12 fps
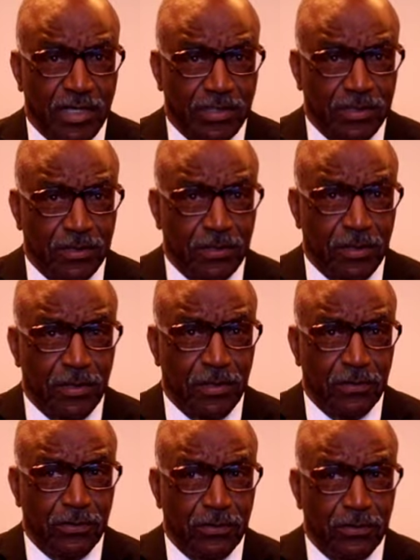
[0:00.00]
Yes, and,
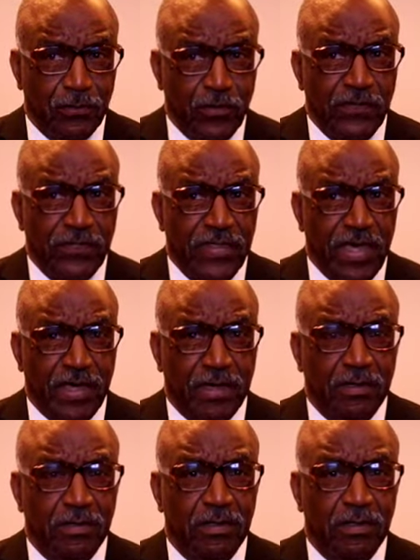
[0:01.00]
and with
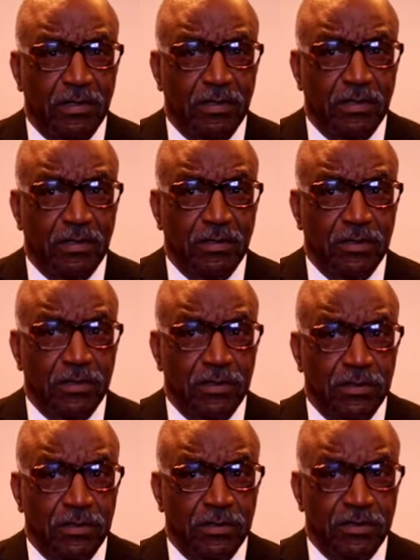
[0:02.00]
that,
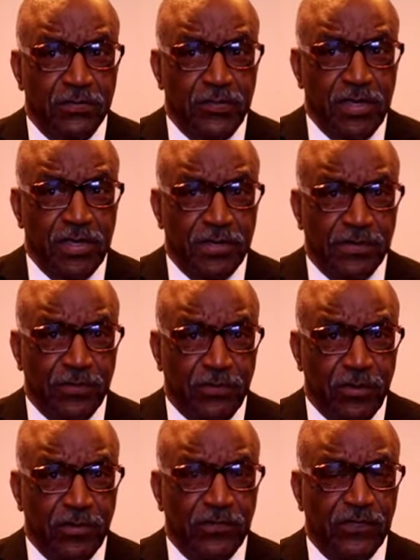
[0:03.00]
speaking
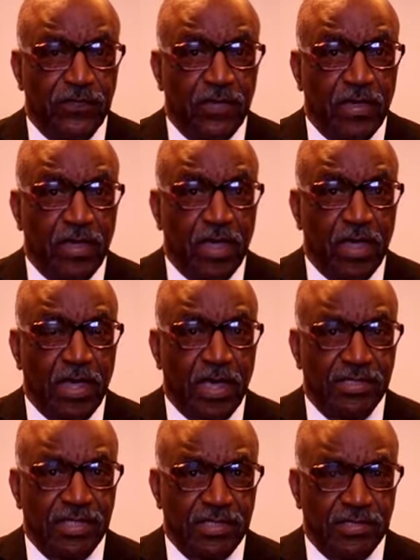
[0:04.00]
of the birth,
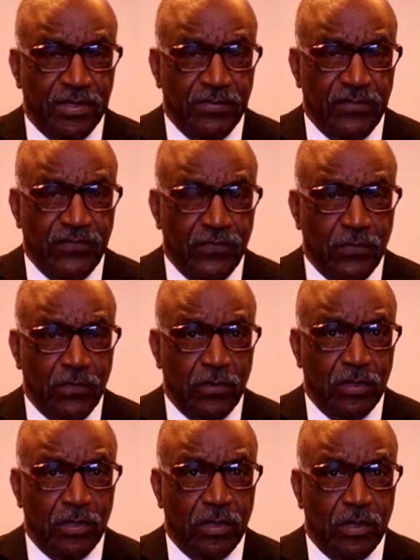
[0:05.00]
as I said
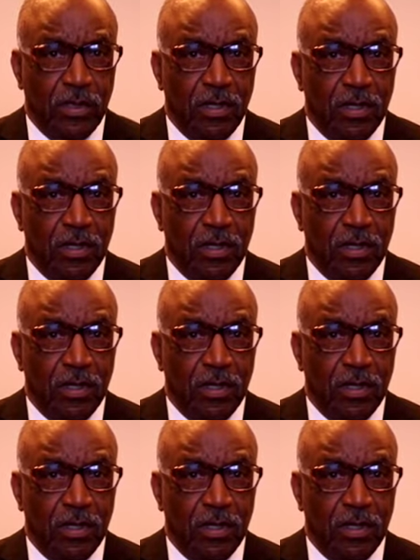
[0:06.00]
before,